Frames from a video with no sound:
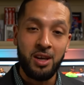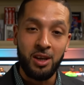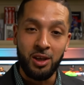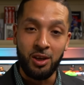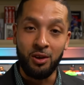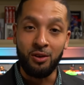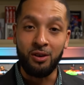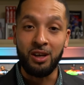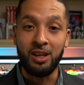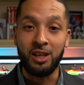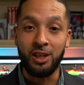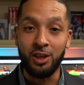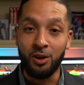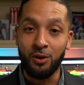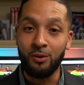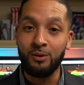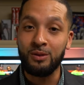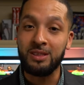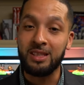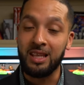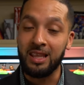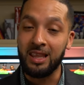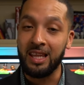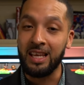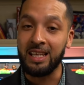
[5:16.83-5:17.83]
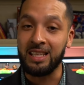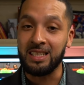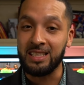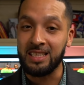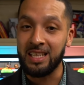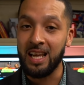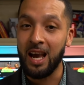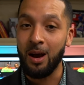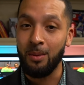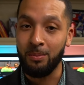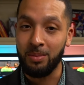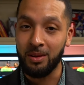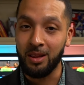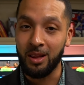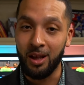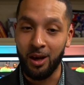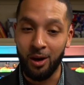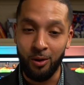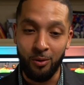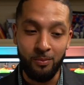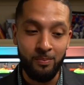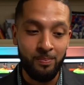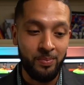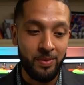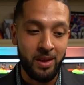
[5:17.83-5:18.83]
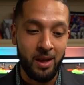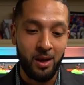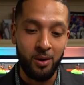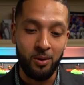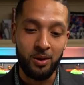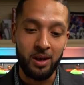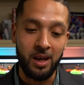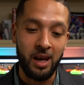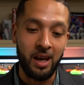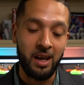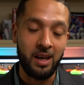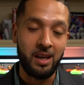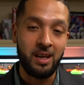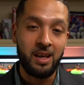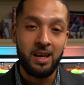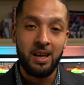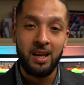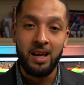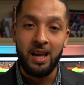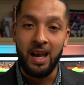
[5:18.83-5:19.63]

you can use the links down below, okay?